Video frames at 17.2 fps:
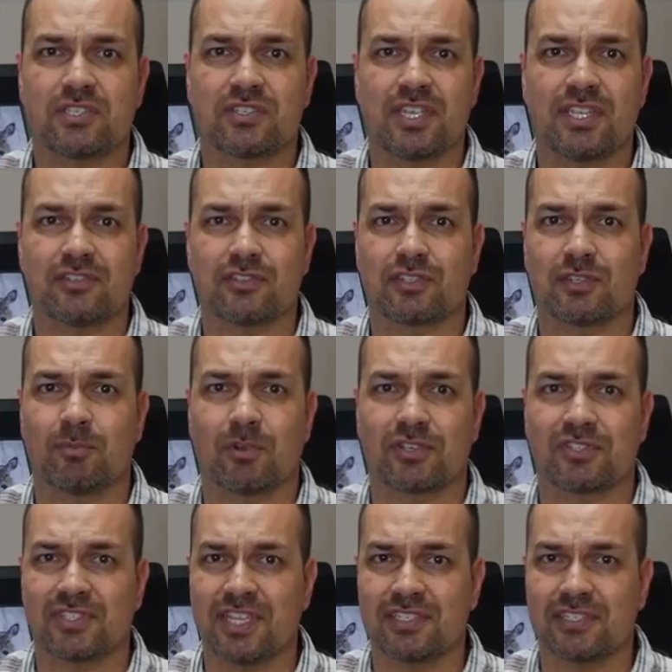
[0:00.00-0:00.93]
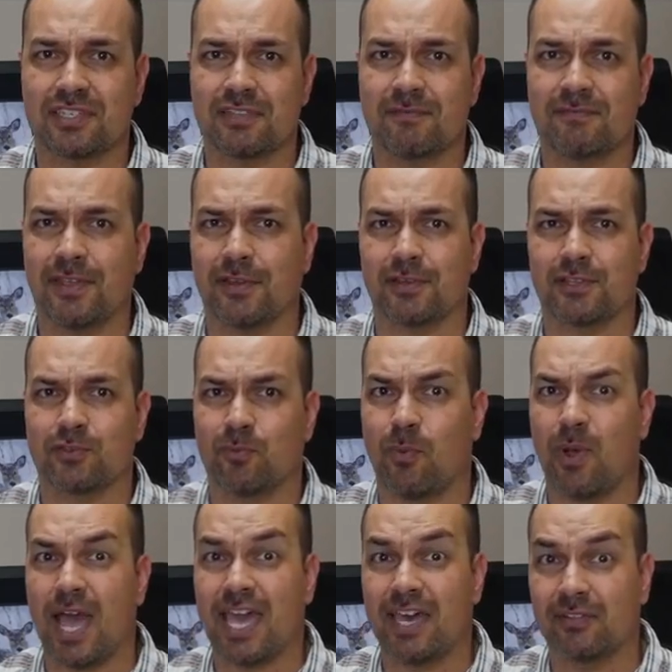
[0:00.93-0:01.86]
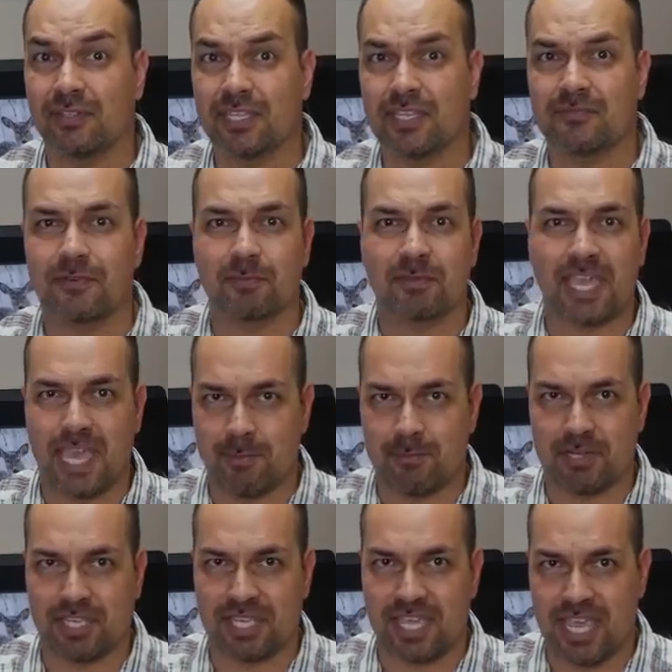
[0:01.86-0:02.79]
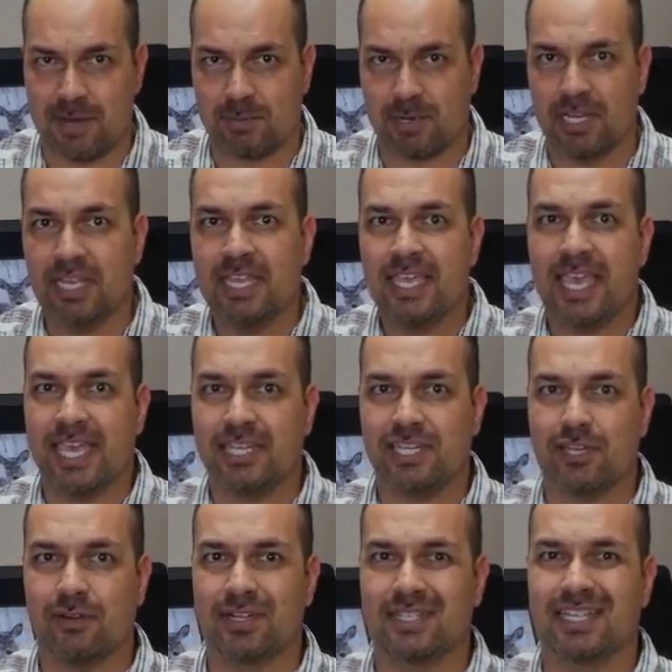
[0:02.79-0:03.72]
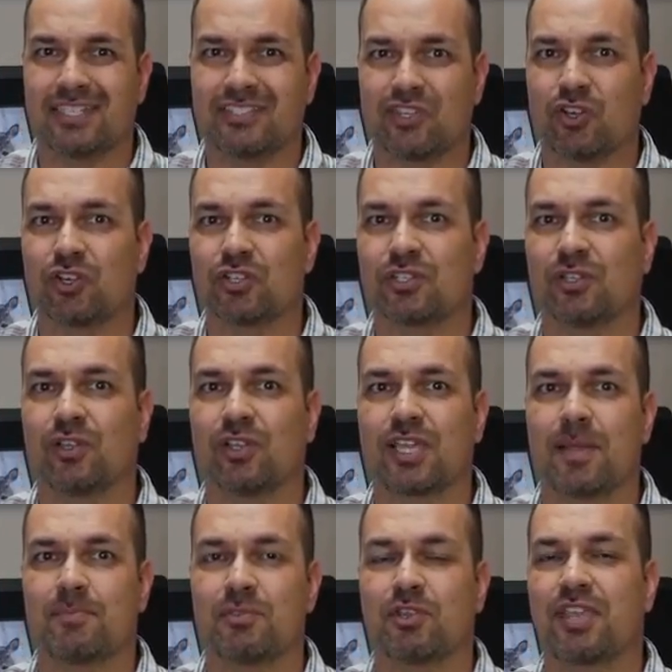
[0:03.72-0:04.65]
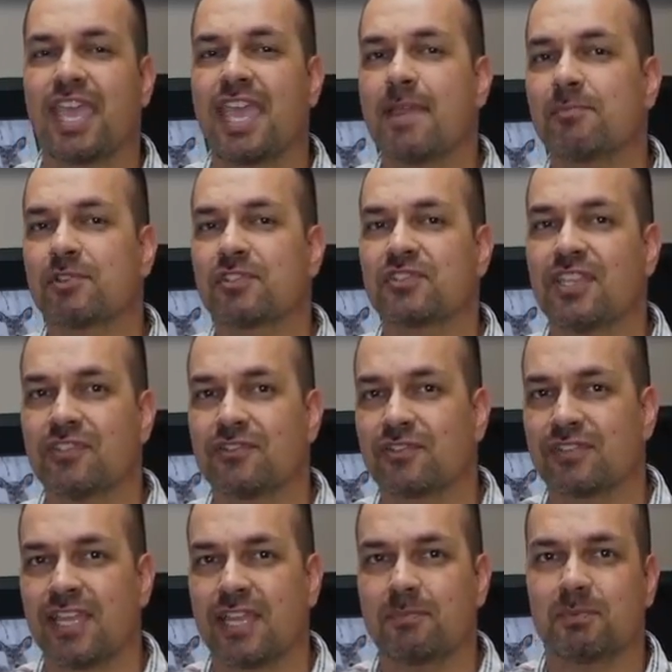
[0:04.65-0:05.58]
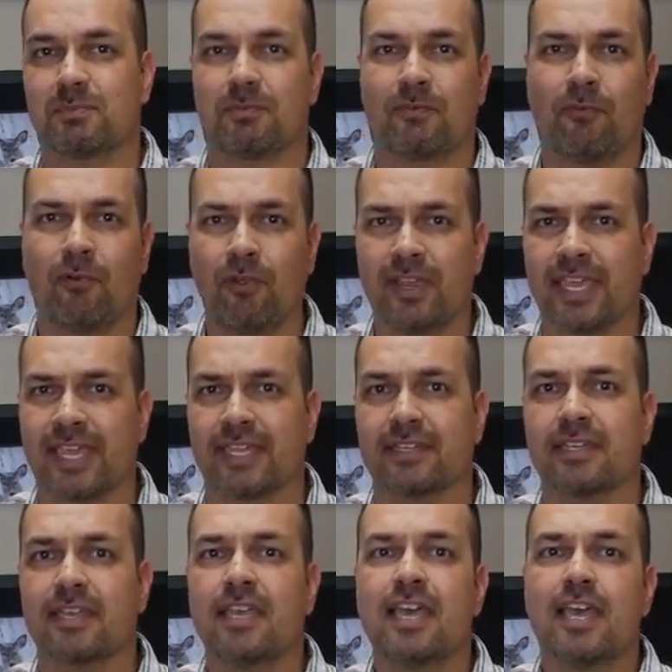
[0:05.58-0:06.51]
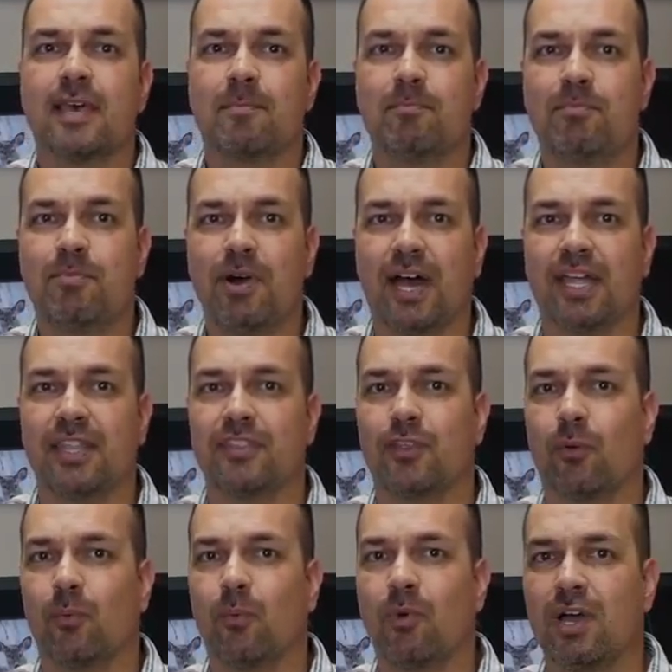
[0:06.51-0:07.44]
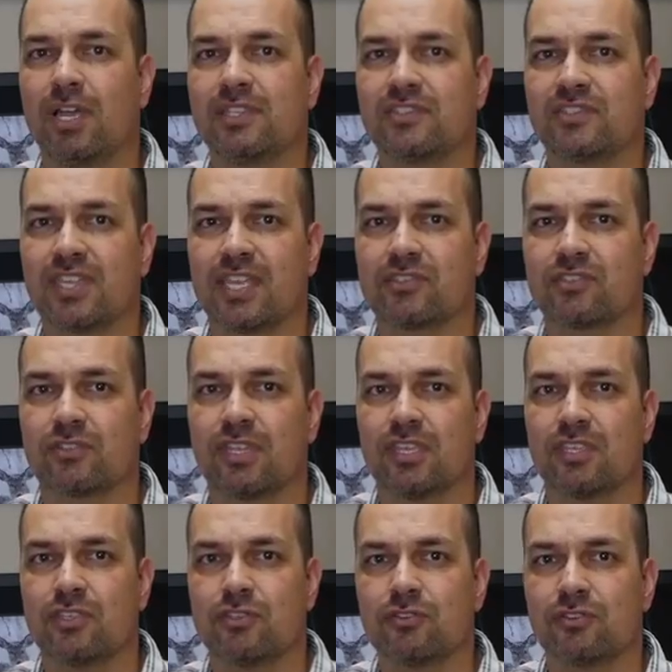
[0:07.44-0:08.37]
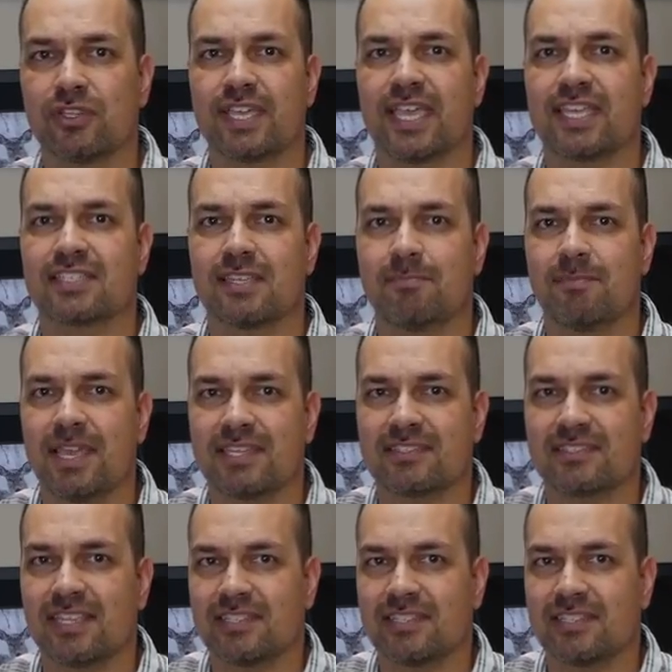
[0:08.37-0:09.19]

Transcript: sensors are more sensitive varies wildly from camera to camera, and you know it doesn't hurt to look up your camera's sensor types beforehand. But the one sensor that usually has the best